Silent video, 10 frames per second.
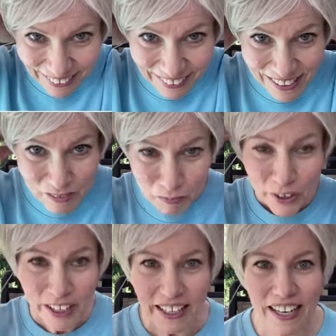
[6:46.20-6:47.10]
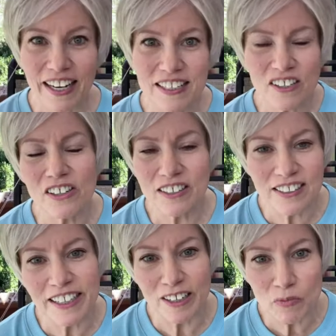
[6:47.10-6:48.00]
It's pretty and it's hard to
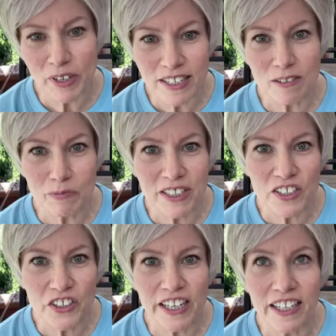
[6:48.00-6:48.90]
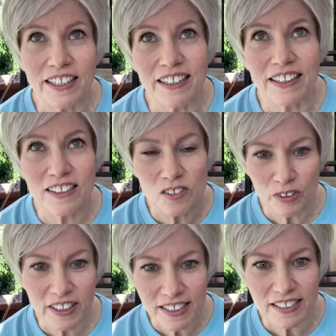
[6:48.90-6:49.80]
tell because I'm in the shade and it's
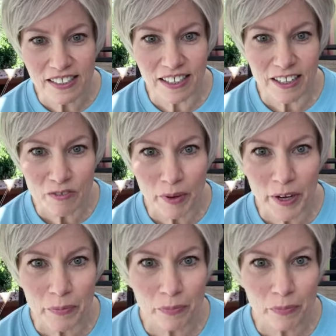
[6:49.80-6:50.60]
really sunny, but